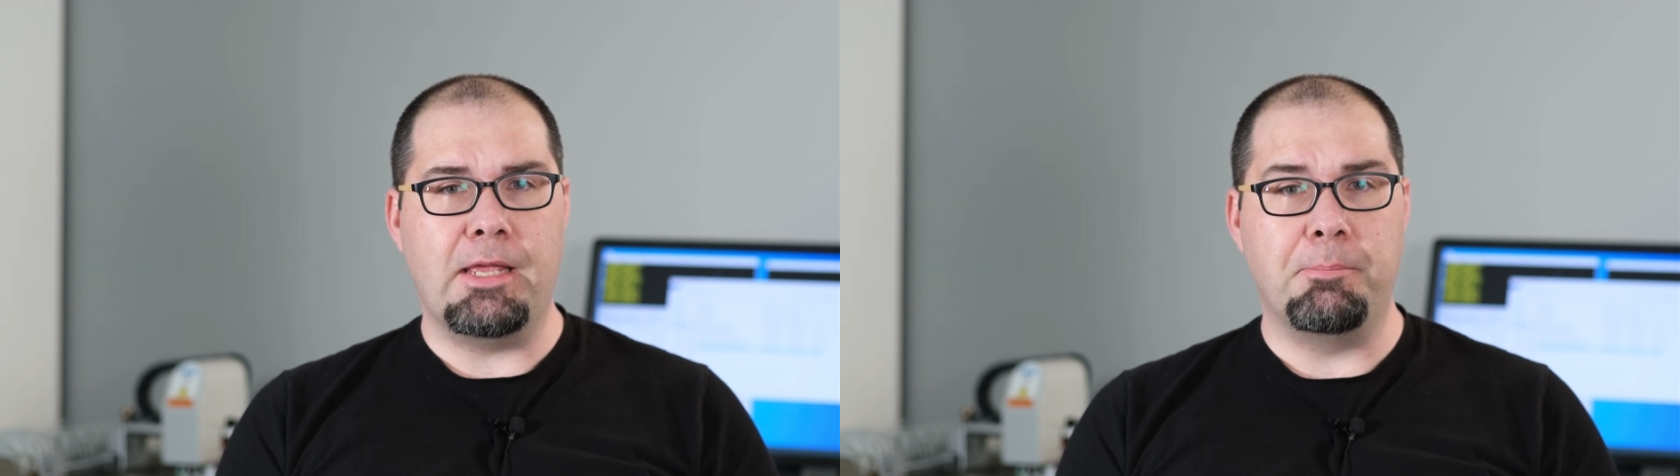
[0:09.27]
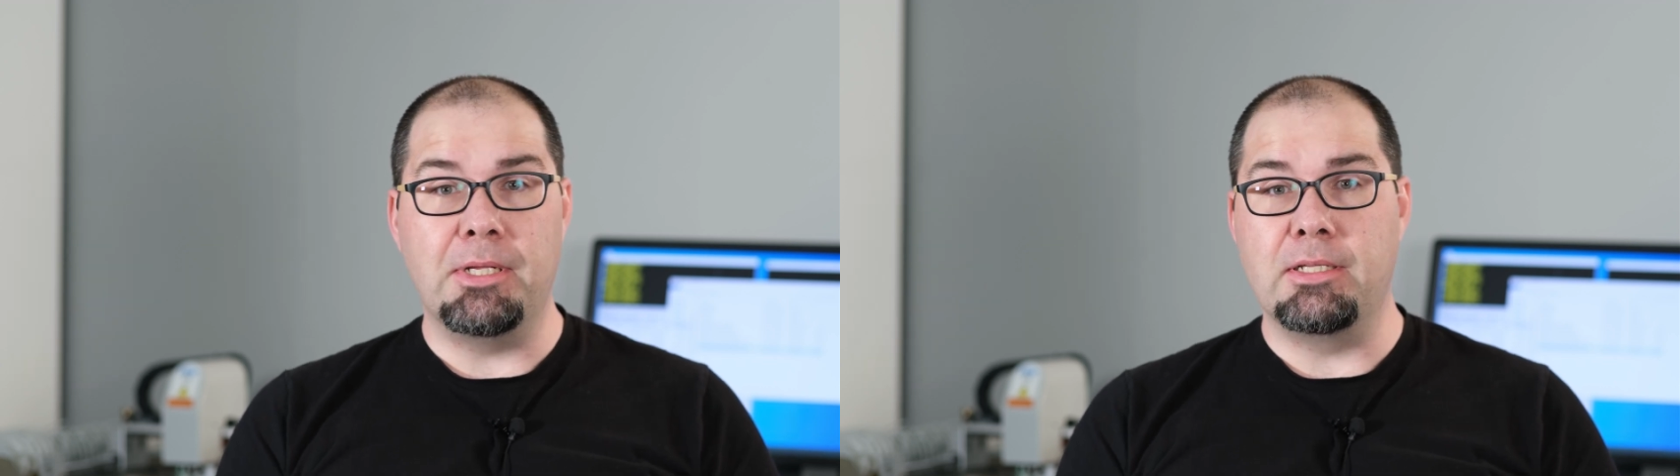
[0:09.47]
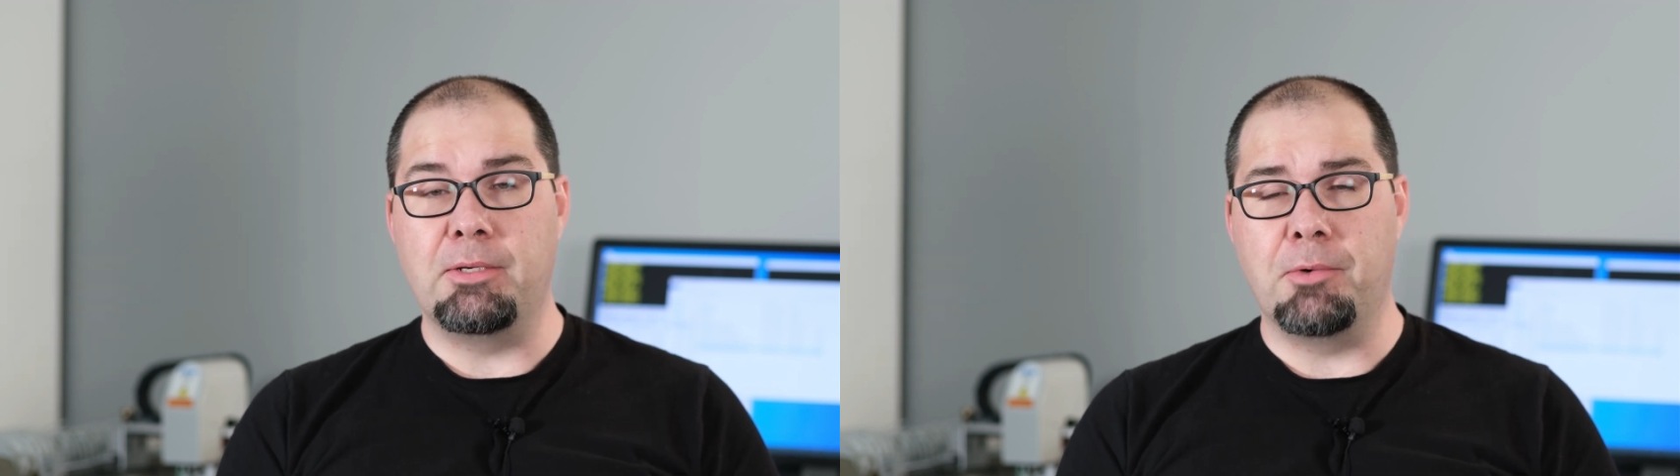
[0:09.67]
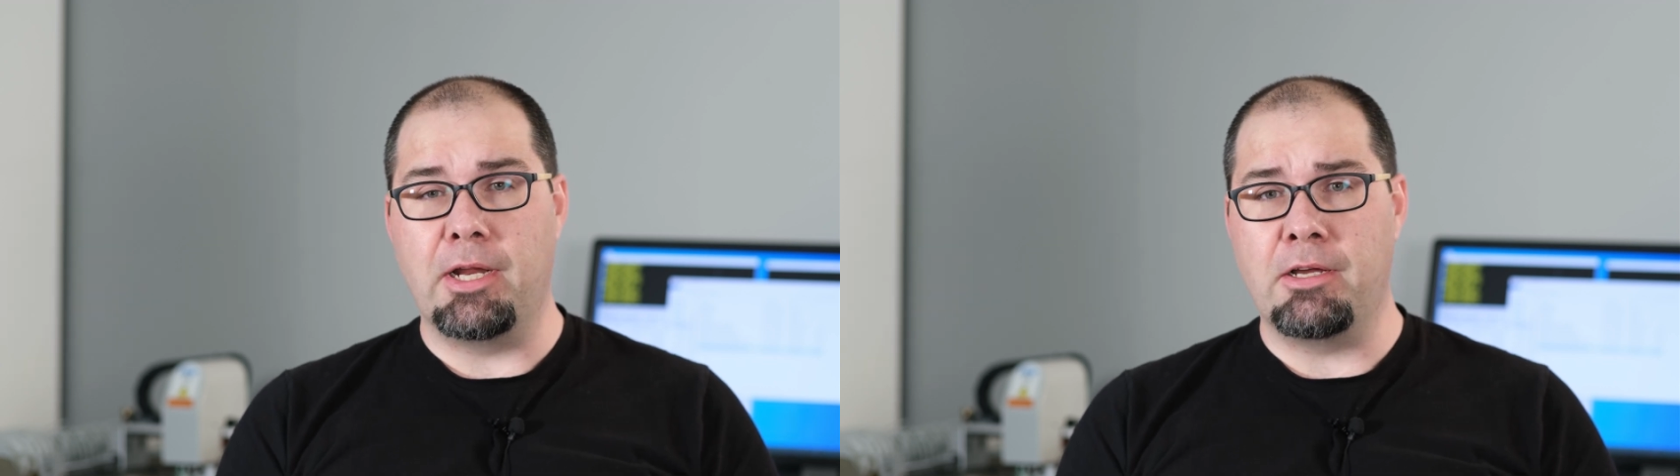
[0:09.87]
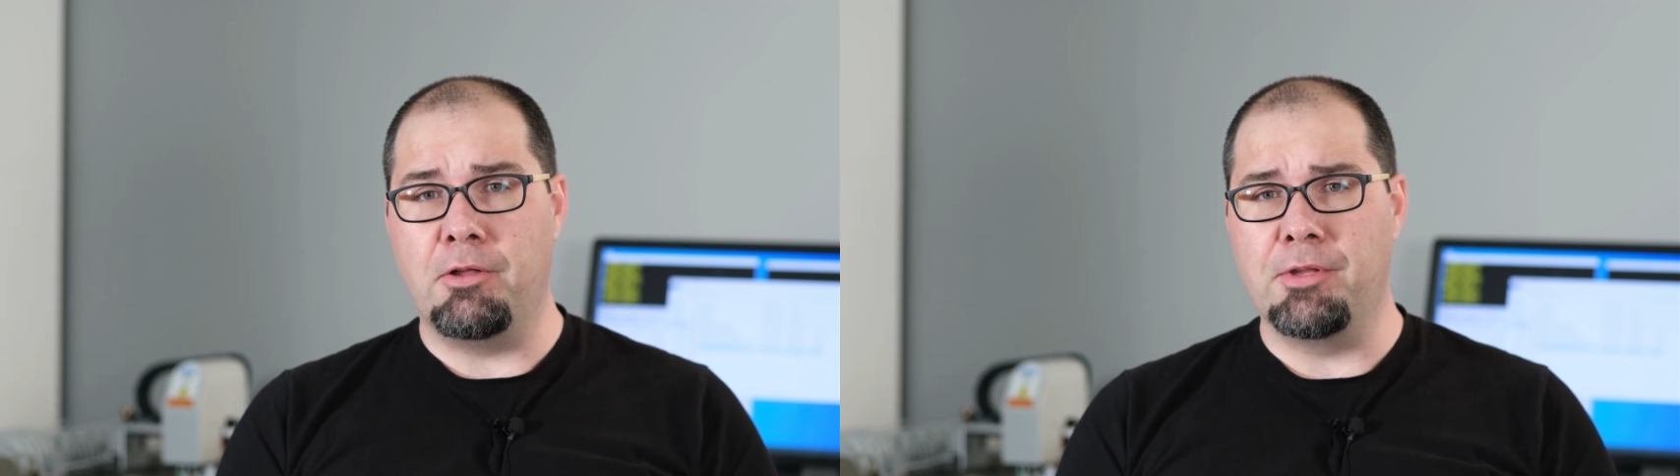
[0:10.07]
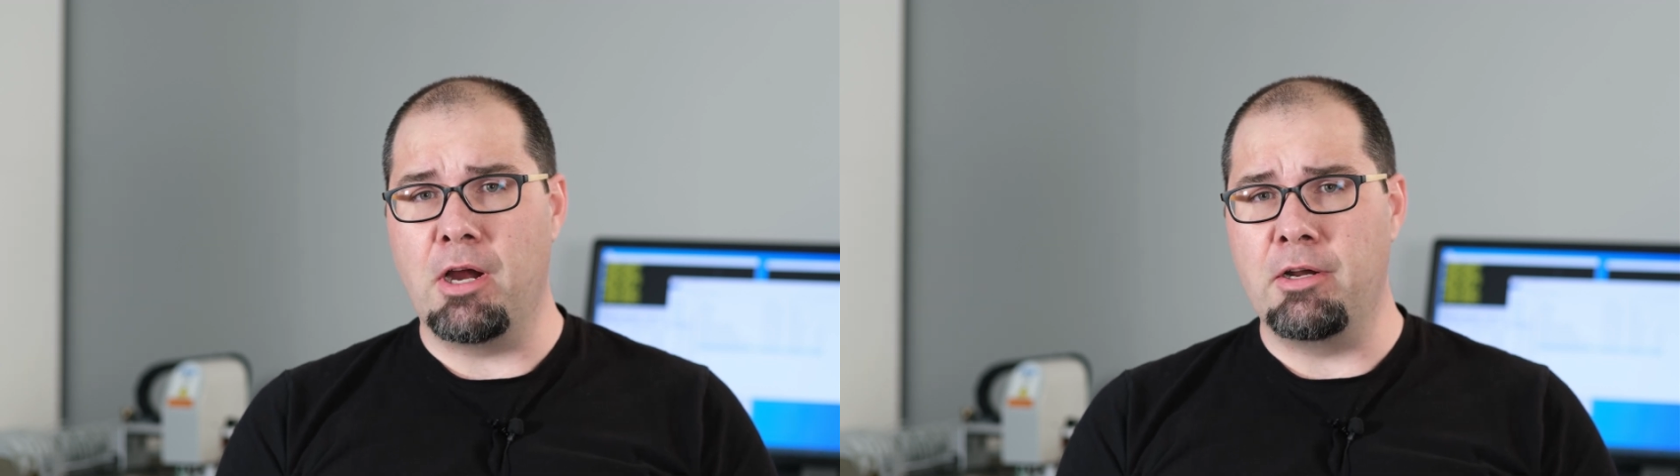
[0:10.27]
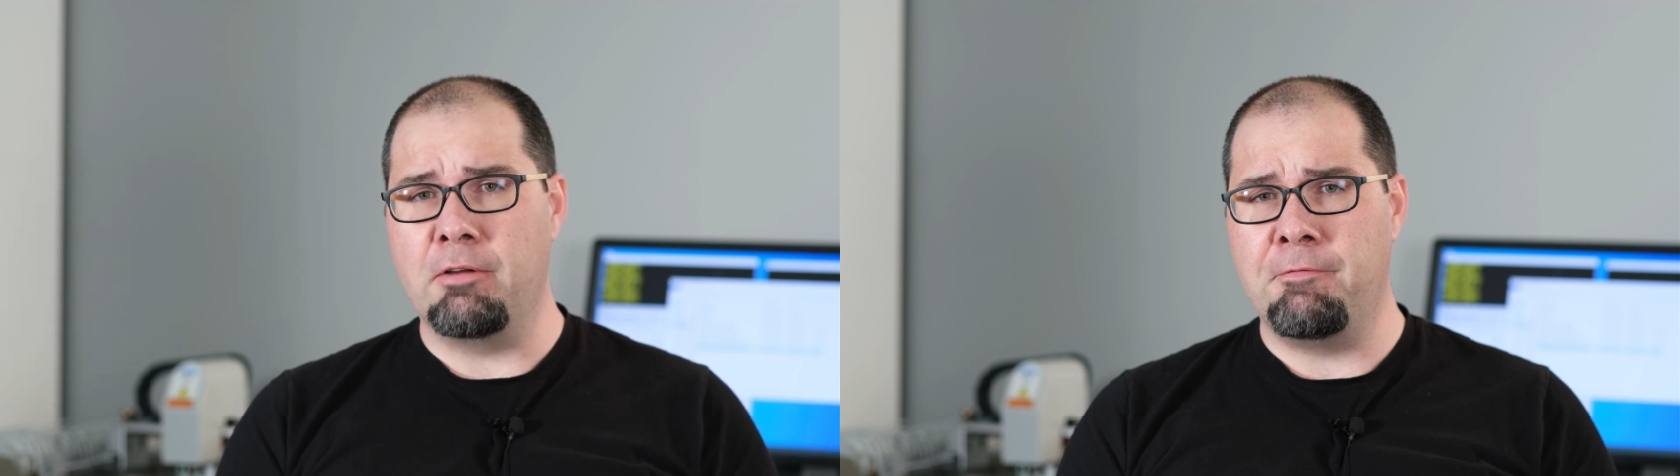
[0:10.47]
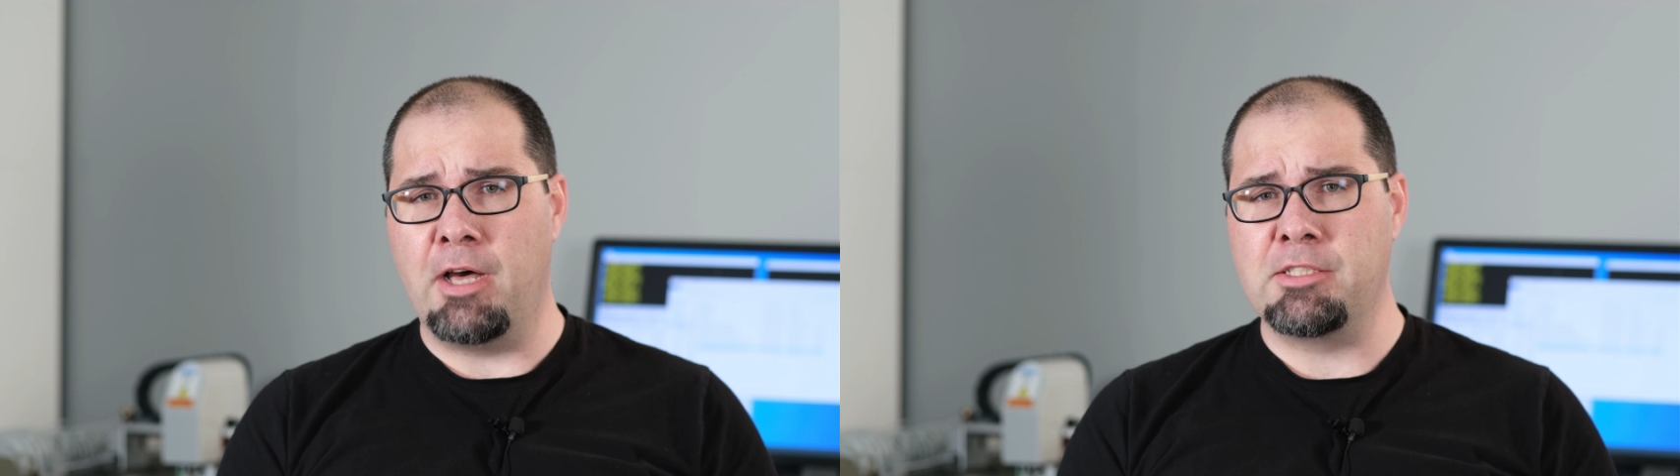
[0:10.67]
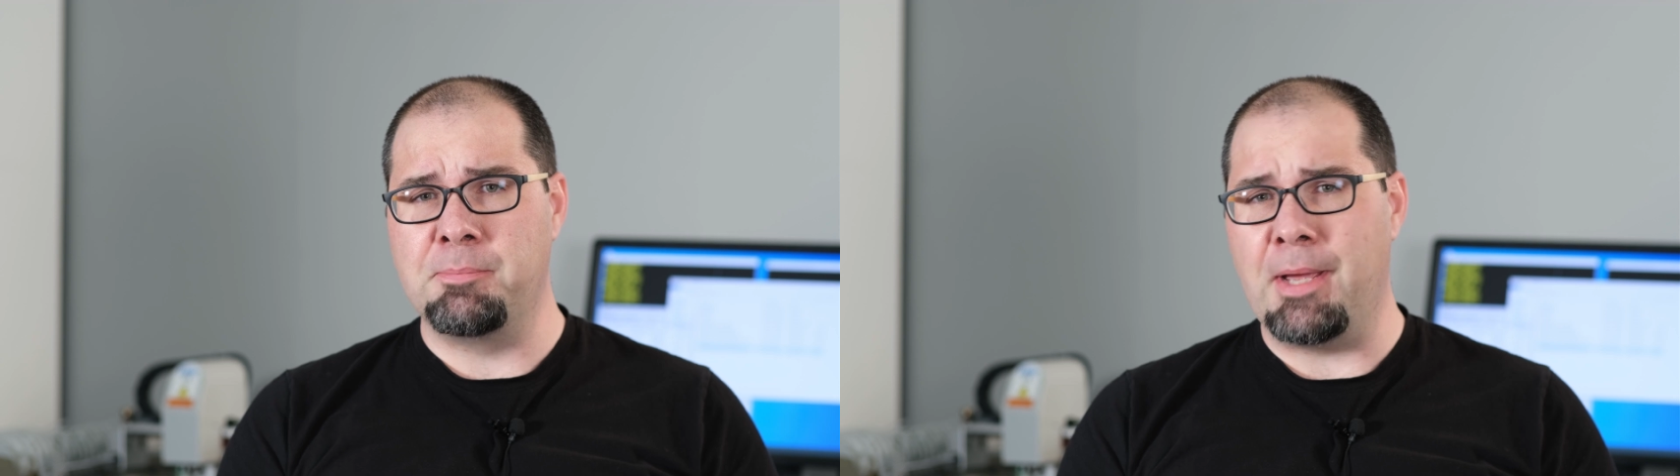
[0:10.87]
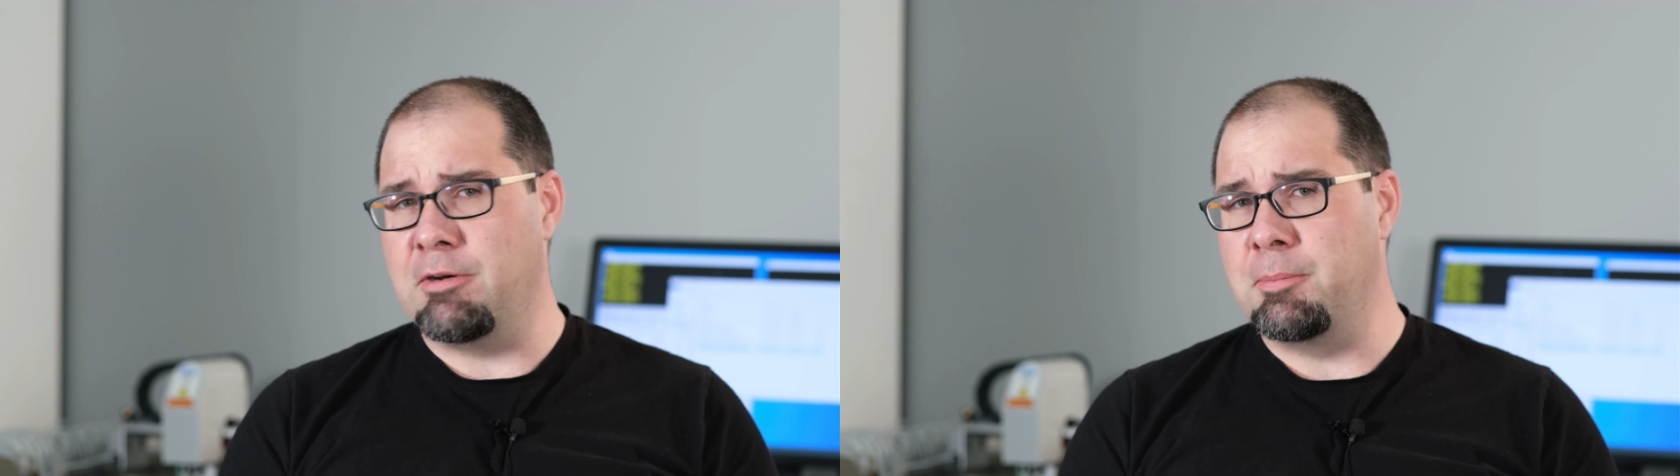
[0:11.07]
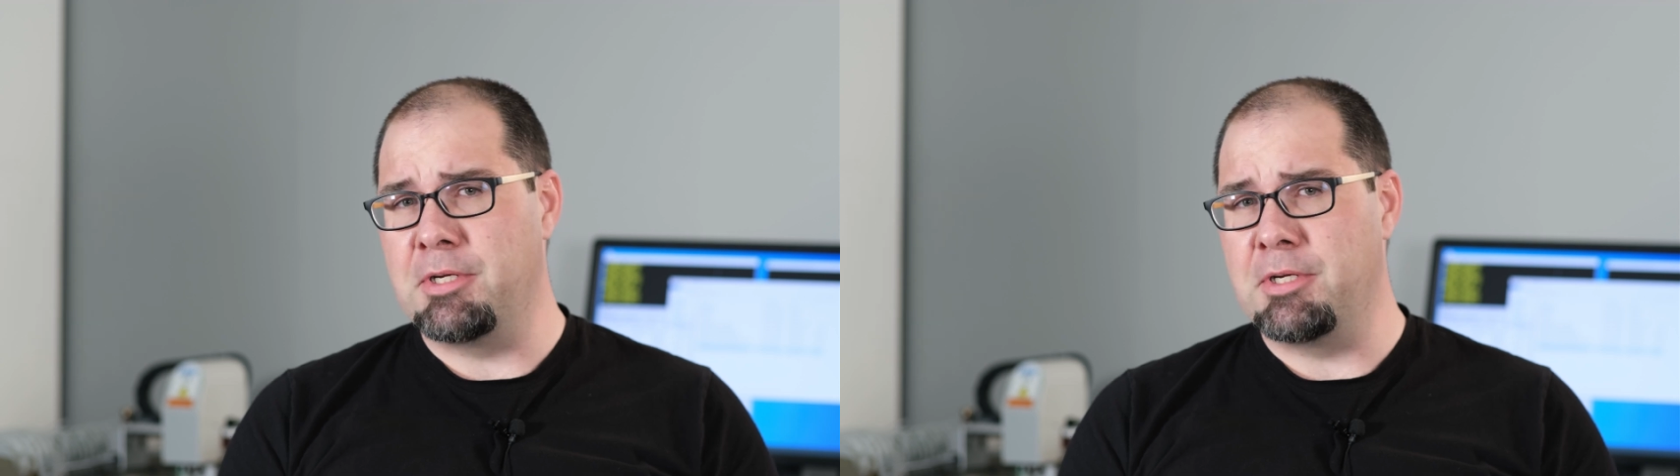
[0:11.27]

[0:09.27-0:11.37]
and building what I call the Arctic Fox battery